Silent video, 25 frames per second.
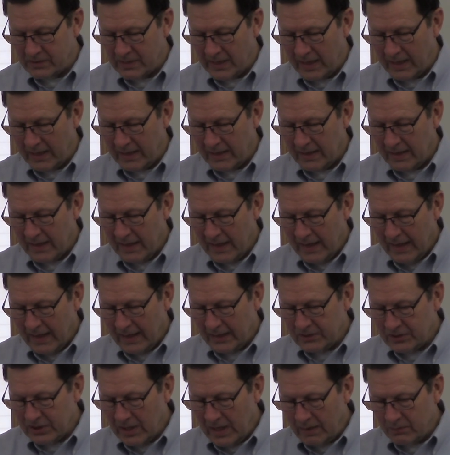that.
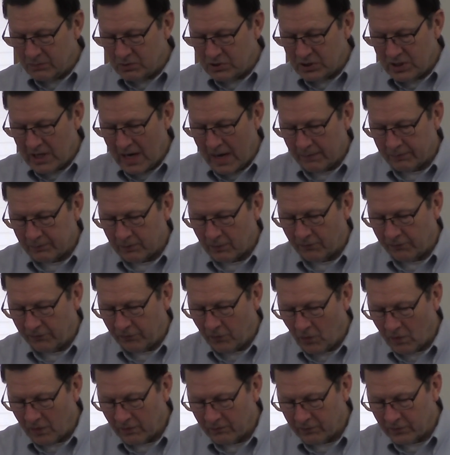In James chapter
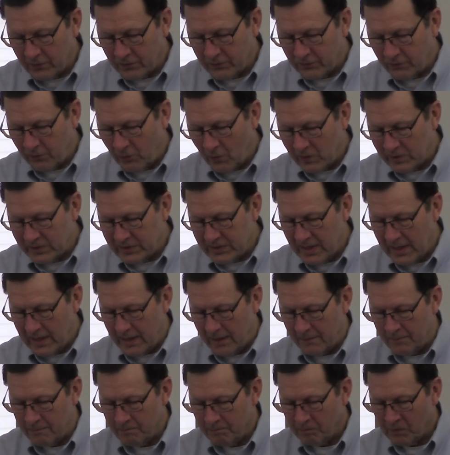4 and verse
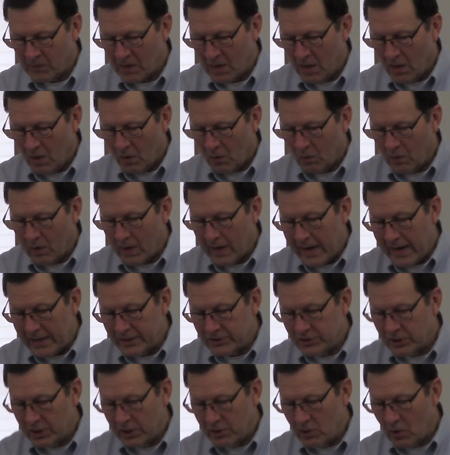14,
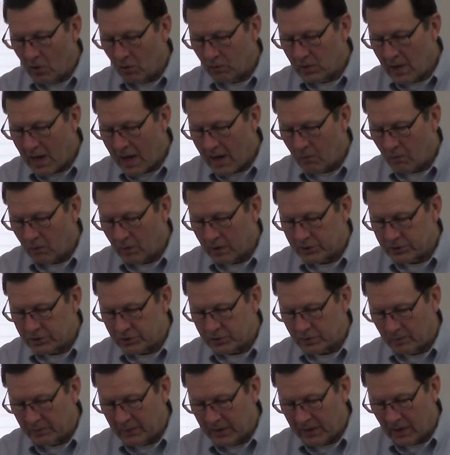whereas ye know not what
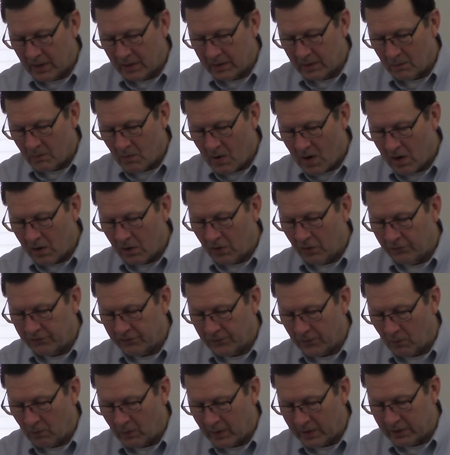shall be on the morrow,
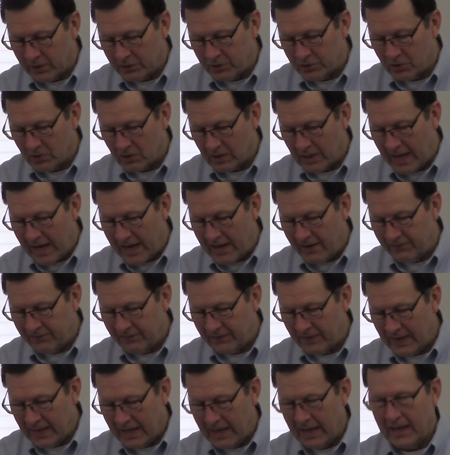for what is your life?
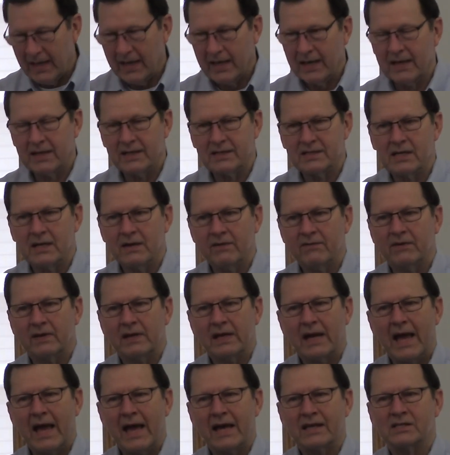It is
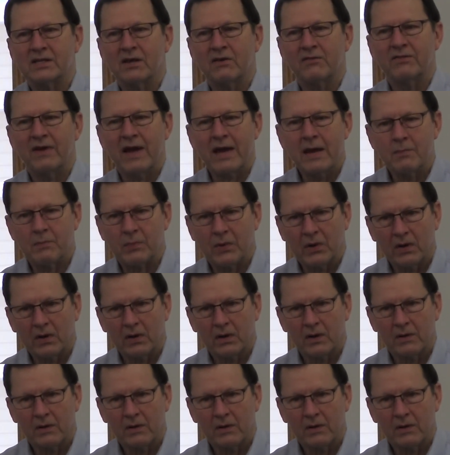even as a vapor,